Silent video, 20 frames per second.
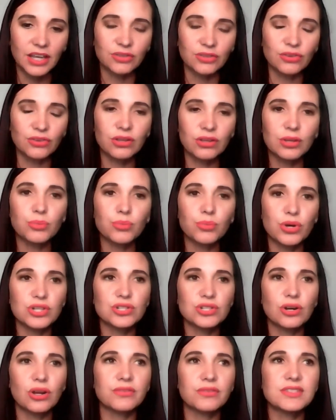you know, the
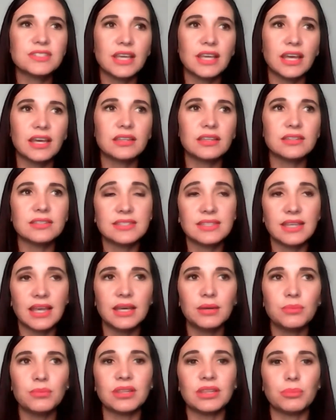pressure of staying the
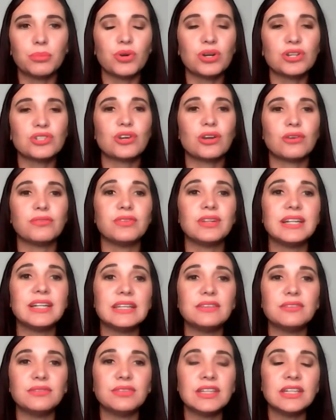same and the pressure of
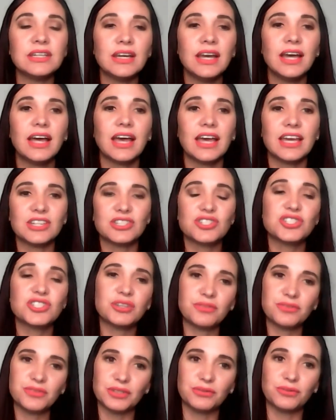leaving, it
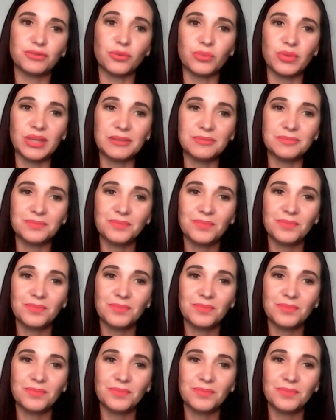shifted for me.